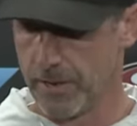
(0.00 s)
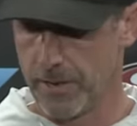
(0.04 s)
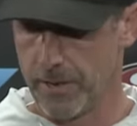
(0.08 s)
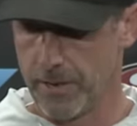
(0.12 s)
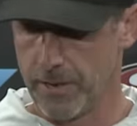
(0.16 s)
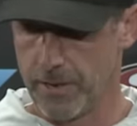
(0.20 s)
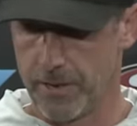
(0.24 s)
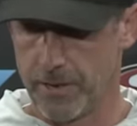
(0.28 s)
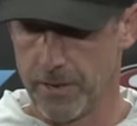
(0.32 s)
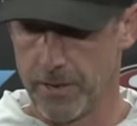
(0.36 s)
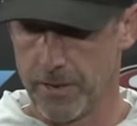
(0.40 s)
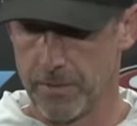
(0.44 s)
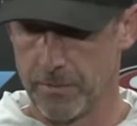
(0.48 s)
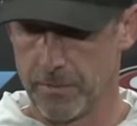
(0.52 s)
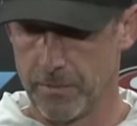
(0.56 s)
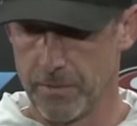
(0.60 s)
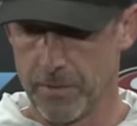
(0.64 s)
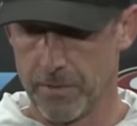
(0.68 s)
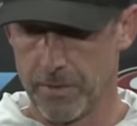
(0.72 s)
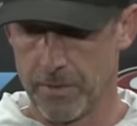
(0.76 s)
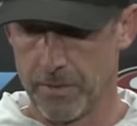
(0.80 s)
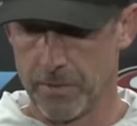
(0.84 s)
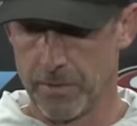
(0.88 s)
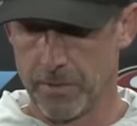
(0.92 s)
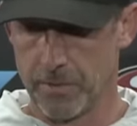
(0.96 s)
Um,
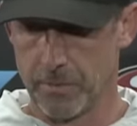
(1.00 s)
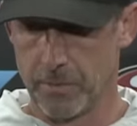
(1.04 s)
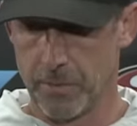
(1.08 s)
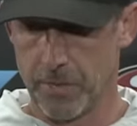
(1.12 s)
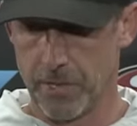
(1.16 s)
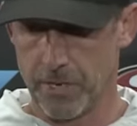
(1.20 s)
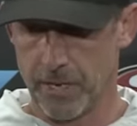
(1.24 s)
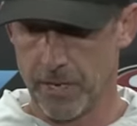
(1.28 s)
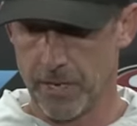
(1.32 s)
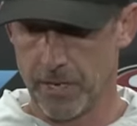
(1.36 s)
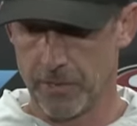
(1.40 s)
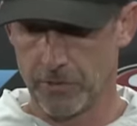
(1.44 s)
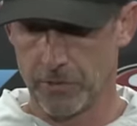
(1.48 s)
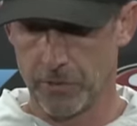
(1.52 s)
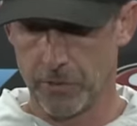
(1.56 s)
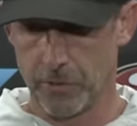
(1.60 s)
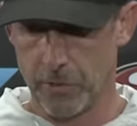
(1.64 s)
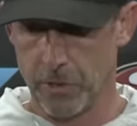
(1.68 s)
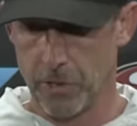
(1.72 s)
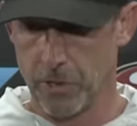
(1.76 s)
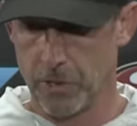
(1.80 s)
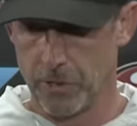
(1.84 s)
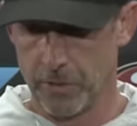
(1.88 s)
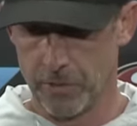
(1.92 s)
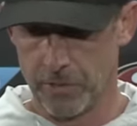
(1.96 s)
but I also
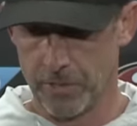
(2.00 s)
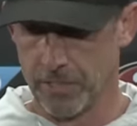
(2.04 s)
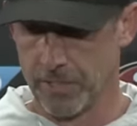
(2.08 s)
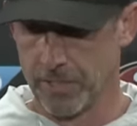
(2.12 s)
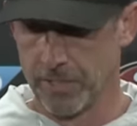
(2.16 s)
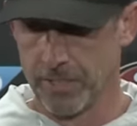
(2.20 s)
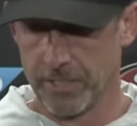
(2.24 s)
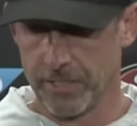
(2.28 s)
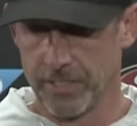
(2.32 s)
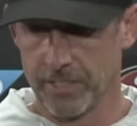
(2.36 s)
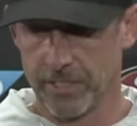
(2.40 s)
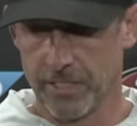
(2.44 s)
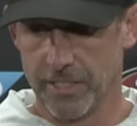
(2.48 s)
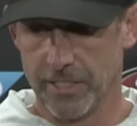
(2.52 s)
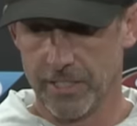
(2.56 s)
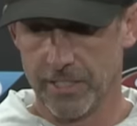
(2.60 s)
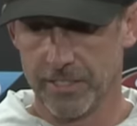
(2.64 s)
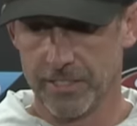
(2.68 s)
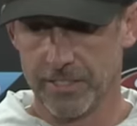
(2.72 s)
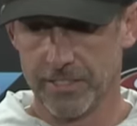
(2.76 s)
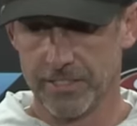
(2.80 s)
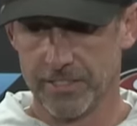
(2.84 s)
know uh,